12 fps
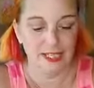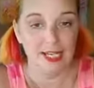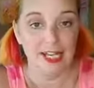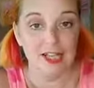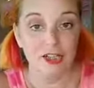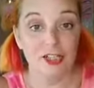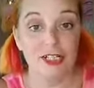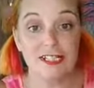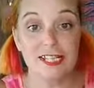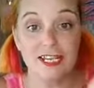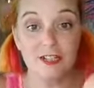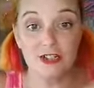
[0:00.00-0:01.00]
and you're going to
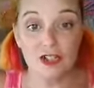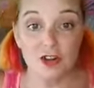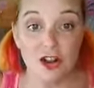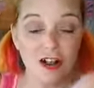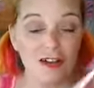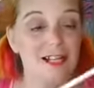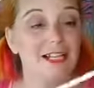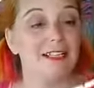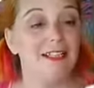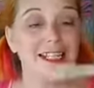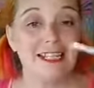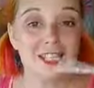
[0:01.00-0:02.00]
take your straw.
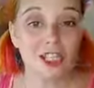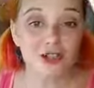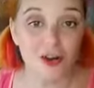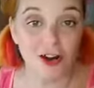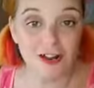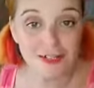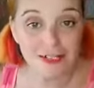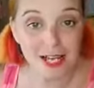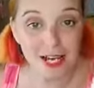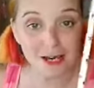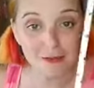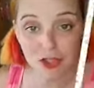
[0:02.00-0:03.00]
These straws,
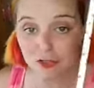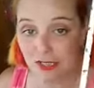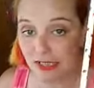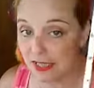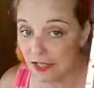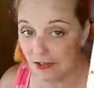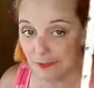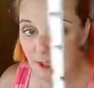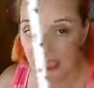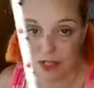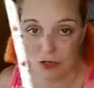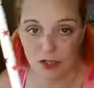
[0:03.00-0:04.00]
I'm sure they sell them at
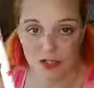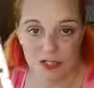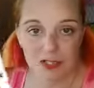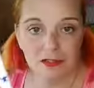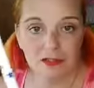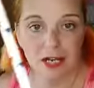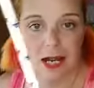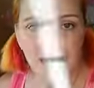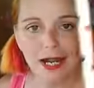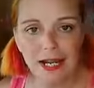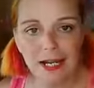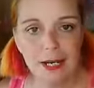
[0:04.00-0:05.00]
stores still.
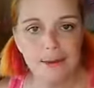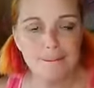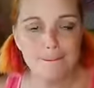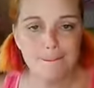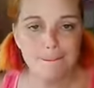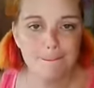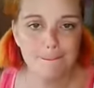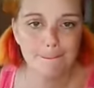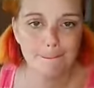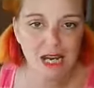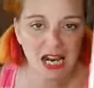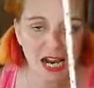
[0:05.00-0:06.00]
I
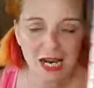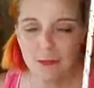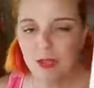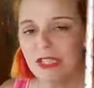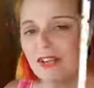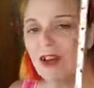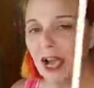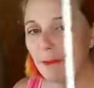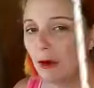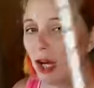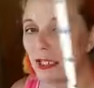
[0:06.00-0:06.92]
believe I bought